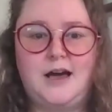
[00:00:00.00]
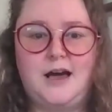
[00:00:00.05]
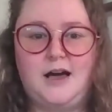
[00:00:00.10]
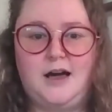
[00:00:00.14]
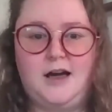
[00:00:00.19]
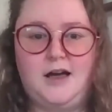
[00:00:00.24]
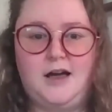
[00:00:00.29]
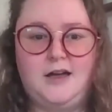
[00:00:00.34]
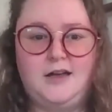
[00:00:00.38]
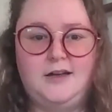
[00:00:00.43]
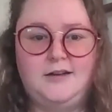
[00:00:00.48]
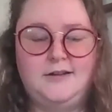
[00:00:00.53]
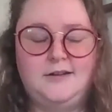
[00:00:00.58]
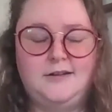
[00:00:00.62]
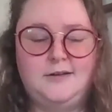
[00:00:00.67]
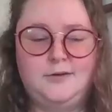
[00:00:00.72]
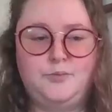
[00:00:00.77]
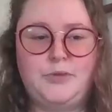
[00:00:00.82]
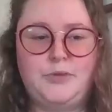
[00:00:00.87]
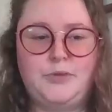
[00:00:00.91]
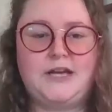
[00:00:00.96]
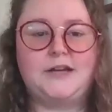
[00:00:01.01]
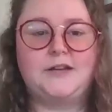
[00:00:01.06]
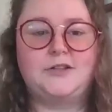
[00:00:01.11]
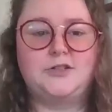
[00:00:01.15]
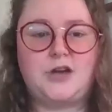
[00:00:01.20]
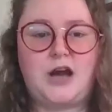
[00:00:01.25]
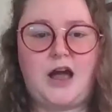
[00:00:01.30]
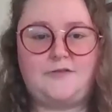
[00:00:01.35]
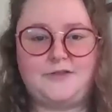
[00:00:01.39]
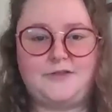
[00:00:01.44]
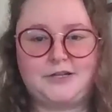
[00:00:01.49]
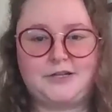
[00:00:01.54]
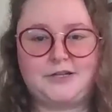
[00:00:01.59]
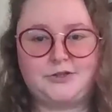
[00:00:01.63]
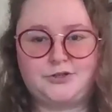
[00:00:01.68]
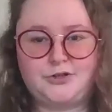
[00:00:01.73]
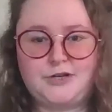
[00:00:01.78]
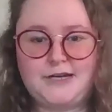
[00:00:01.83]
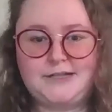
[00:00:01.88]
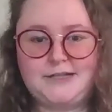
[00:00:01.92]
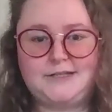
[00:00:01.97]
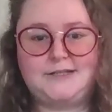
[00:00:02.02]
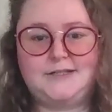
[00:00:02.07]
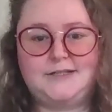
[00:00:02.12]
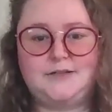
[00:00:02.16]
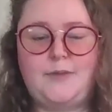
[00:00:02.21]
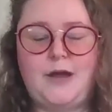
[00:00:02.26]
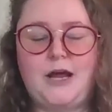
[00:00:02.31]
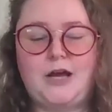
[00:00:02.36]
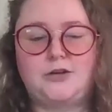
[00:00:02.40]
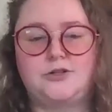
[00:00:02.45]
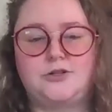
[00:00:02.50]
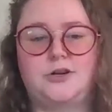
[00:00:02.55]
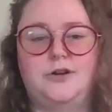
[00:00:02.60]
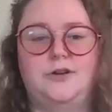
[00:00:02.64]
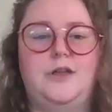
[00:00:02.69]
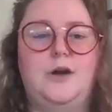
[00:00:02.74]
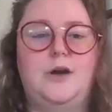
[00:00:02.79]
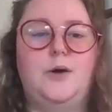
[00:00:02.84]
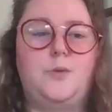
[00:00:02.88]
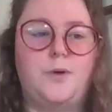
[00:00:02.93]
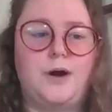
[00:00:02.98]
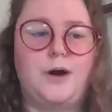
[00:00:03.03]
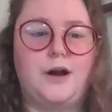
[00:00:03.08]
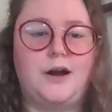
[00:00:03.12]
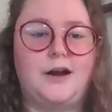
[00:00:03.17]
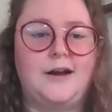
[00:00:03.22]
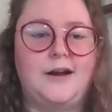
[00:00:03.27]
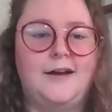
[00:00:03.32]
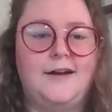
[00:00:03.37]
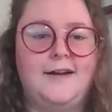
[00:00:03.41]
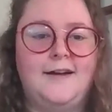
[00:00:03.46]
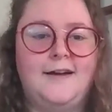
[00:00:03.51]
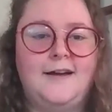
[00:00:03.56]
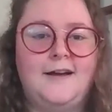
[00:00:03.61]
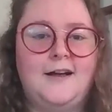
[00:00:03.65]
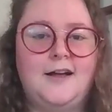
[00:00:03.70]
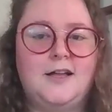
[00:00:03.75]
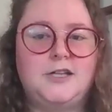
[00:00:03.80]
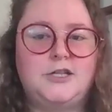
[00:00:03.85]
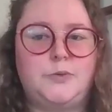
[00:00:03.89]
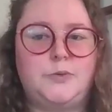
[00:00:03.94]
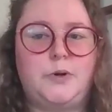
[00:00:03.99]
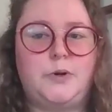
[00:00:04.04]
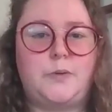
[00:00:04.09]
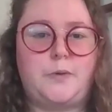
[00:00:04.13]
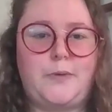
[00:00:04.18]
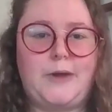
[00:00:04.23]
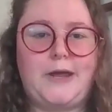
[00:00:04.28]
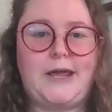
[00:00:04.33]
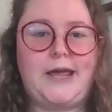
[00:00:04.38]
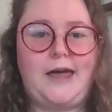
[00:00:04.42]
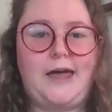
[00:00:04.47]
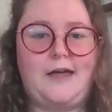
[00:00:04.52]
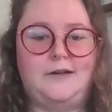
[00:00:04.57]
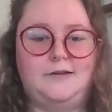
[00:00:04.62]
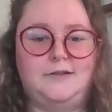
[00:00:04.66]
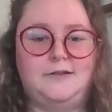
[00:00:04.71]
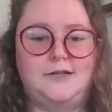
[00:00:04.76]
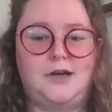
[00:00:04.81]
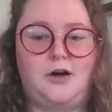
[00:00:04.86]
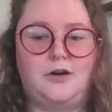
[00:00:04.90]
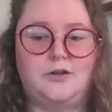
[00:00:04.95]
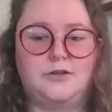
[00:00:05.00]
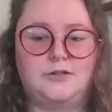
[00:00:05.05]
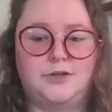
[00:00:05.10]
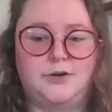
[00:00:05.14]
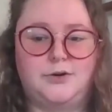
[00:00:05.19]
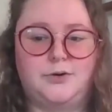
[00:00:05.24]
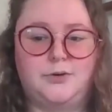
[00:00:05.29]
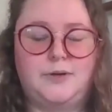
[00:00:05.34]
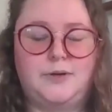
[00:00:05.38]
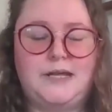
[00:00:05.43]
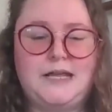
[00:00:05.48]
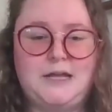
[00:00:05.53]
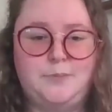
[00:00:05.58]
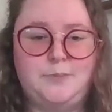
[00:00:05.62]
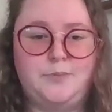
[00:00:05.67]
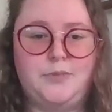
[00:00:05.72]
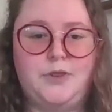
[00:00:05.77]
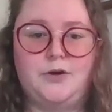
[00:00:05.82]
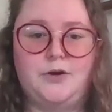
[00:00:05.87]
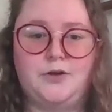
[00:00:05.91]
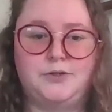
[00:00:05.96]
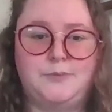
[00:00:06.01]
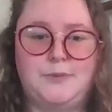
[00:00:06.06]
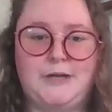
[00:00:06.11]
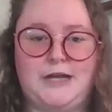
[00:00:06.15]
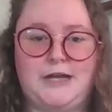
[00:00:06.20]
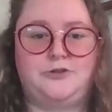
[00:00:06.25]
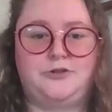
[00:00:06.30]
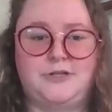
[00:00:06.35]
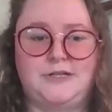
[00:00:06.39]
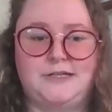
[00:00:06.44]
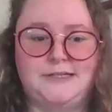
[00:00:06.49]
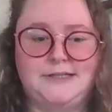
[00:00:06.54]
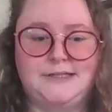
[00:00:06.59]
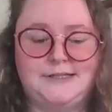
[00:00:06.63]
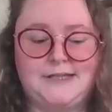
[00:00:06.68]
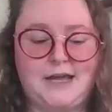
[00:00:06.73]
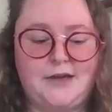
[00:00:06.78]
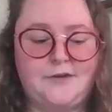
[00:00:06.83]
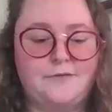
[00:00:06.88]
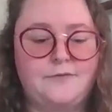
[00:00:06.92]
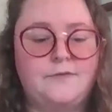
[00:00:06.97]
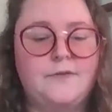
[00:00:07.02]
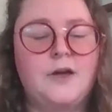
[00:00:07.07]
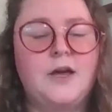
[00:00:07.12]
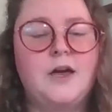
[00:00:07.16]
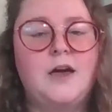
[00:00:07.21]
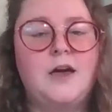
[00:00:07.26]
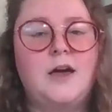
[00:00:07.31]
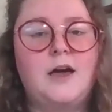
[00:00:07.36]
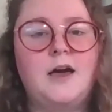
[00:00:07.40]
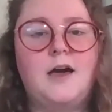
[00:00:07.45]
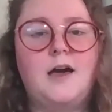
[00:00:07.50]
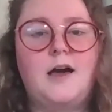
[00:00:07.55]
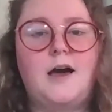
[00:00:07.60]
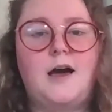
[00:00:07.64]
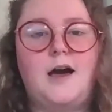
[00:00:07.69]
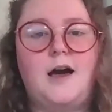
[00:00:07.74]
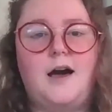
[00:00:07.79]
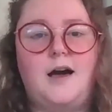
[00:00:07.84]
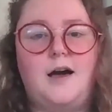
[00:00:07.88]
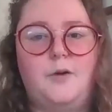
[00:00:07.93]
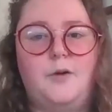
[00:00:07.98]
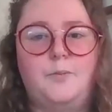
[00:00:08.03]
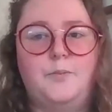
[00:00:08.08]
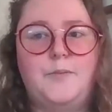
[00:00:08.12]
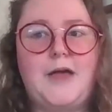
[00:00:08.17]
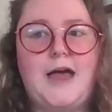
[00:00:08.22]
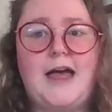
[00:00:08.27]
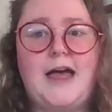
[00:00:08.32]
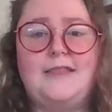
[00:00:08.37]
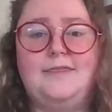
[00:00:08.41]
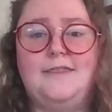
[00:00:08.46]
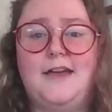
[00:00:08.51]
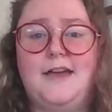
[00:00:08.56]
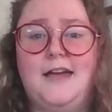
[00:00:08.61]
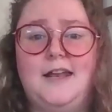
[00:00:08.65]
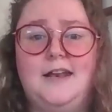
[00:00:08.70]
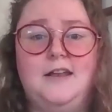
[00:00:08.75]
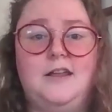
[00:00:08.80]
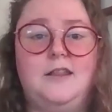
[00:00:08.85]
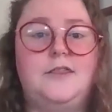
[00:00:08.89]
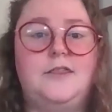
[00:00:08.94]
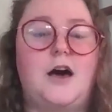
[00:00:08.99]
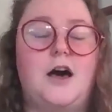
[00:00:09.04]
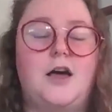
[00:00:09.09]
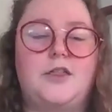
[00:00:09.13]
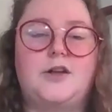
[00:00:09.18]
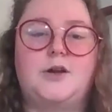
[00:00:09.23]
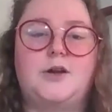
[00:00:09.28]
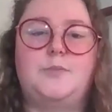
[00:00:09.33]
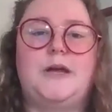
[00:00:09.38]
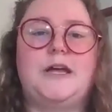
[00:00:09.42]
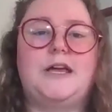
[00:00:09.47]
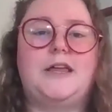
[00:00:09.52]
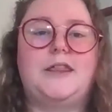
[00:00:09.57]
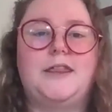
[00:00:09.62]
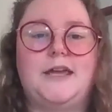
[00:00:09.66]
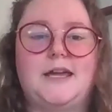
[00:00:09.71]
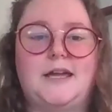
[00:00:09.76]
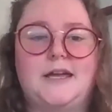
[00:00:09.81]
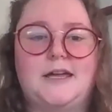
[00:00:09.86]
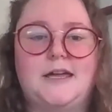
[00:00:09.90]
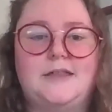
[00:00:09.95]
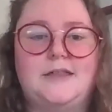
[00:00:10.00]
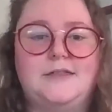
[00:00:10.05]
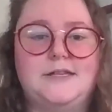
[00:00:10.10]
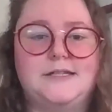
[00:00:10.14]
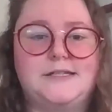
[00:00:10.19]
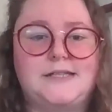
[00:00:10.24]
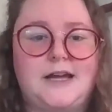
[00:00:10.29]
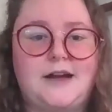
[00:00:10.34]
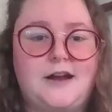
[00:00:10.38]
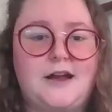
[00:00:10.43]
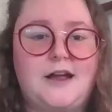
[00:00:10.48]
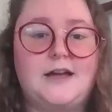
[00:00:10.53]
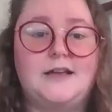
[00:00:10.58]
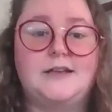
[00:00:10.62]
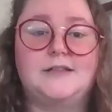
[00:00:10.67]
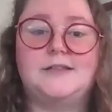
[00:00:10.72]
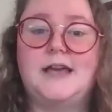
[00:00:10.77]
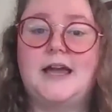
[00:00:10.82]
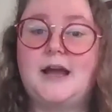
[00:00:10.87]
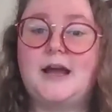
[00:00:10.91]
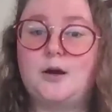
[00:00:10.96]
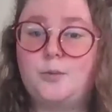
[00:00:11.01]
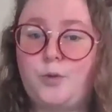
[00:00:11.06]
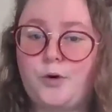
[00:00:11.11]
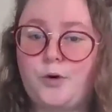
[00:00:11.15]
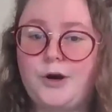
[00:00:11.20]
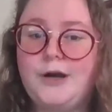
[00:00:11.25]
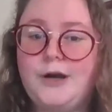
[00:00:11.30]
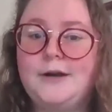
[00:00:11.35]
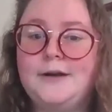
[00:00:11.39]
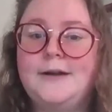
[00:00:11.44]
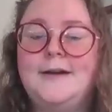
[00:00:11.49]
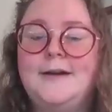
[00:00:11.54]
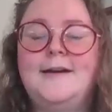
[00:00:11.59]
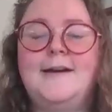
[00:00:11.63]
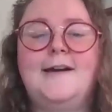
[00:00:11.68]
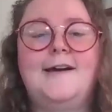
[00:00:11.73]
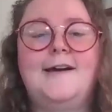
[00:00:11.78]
uh, big traffic streets, to make sure that we're doing what we can to also keep those pedestrians safe. And then the other big thing in this area is the airport.